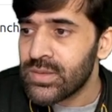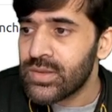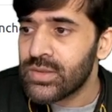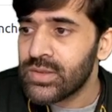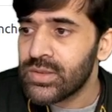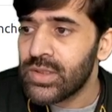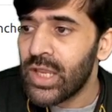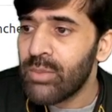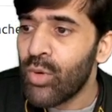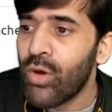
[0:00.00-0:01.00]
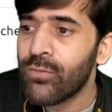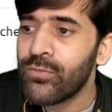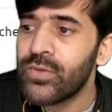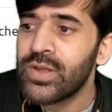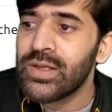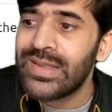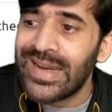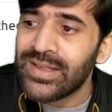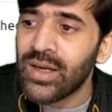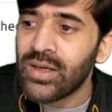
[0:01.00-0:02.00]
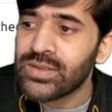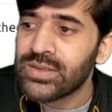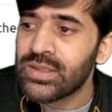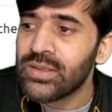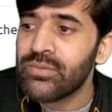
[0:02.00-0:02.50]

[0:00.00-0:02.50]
the name of the task